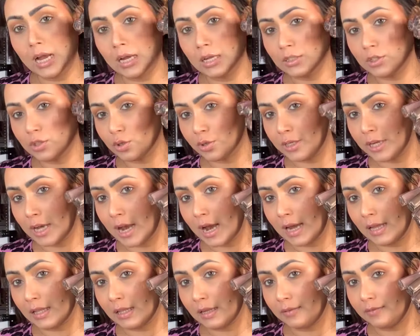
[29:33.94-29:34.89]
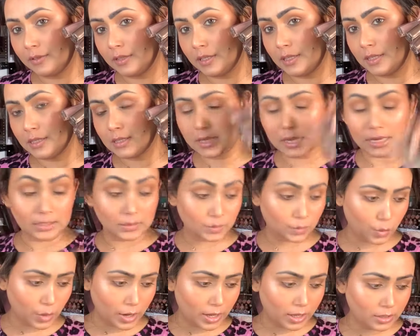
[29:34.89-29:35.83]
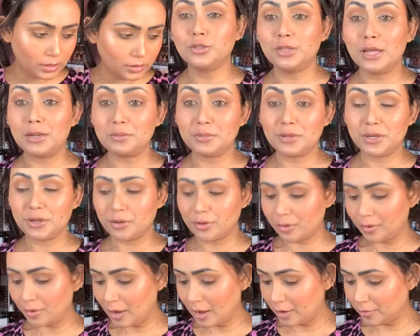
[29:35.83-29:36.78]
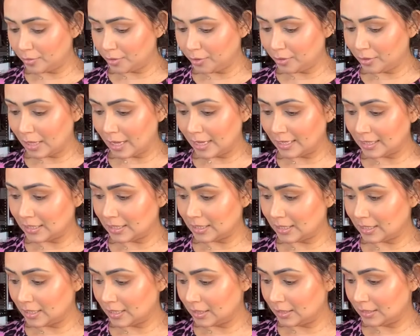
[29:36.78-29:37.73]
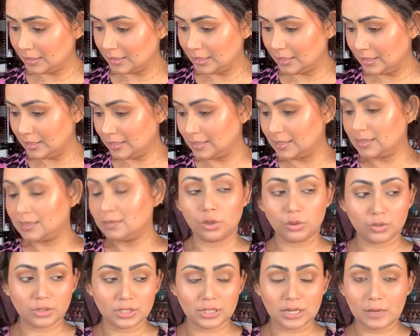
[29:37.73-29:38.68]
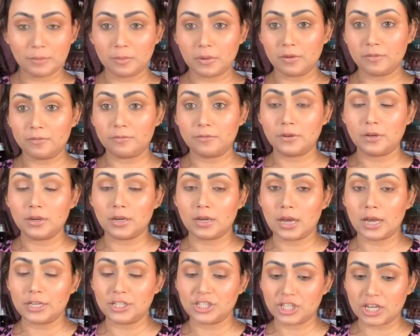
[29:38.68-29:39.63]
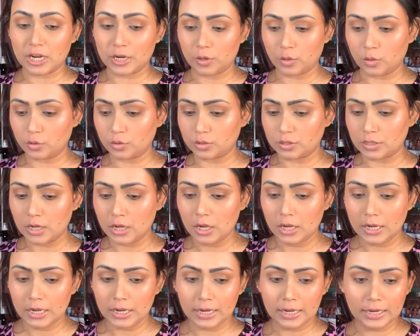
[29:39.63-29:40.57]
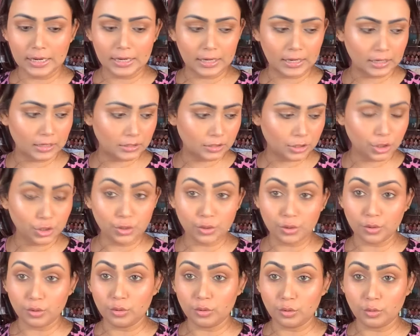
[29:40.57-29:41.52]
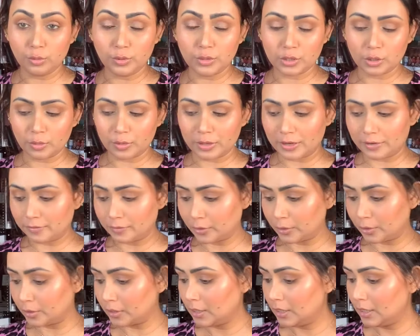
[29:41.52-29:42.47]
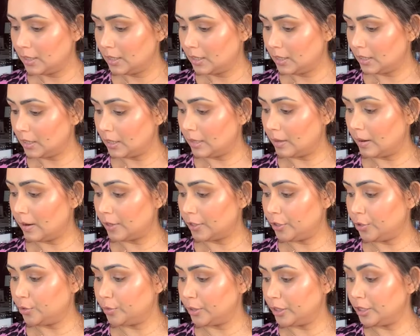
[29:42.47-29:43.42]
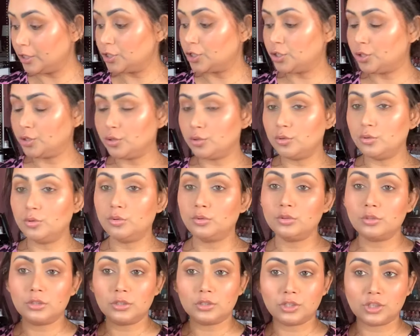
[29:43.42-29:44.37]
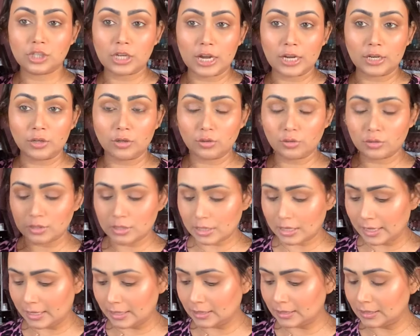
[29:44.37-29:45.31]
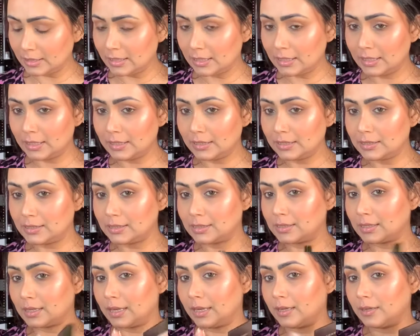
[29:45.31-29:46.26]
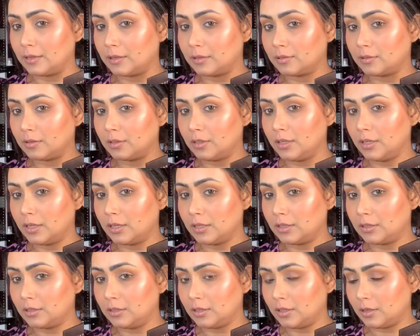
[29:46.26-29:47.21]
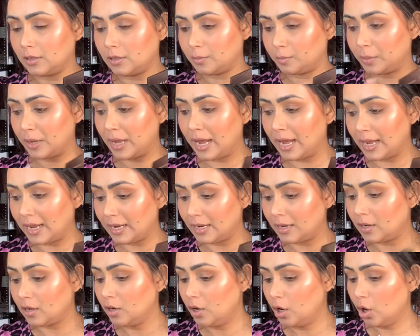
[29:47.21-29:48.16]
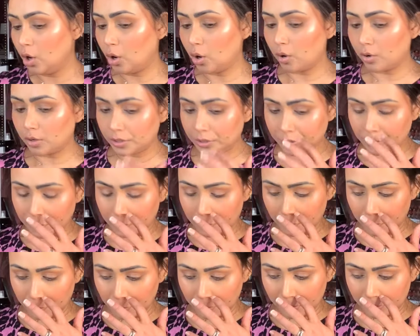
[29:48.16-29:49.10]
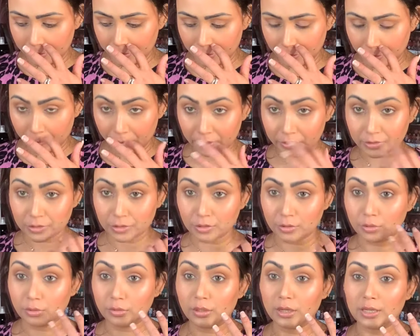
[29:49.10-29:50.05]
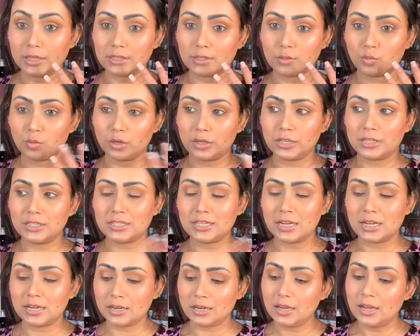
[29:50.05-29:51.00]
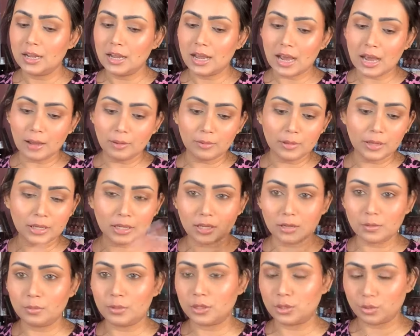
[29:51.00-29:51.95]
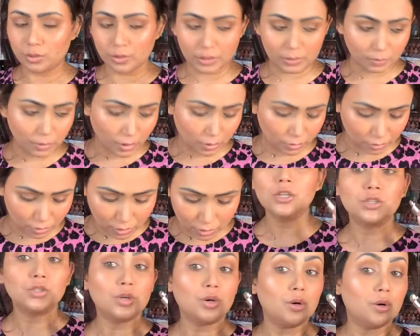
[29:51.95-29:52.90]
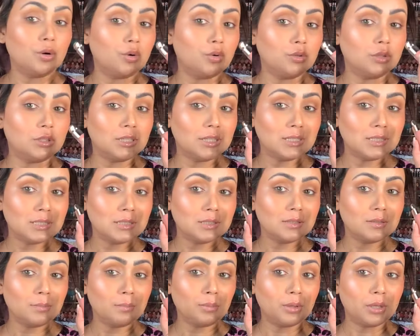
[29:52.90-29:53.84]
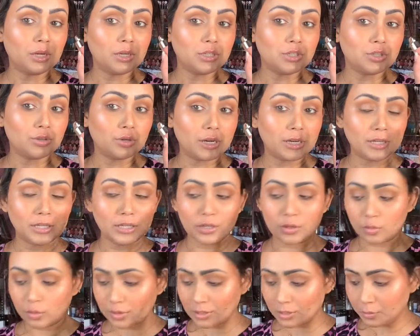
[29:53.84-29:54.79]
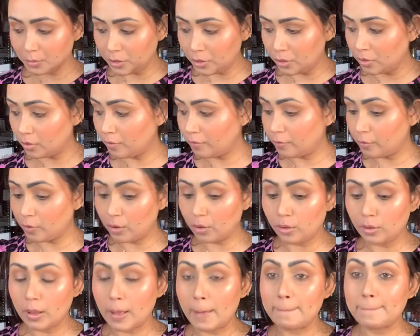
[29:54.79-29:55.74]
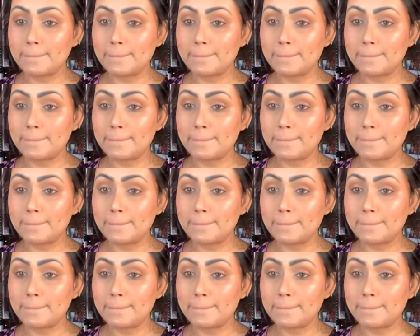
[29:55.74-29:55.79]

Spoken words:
So yeah, I love these as well. Let me know, how do you like those type of eyeshadows in tubes or whatever. Are you into the shadows like this, like in a pen, or are you a person who likes one and done? I'm like in between both. So this blush right here was beautiful.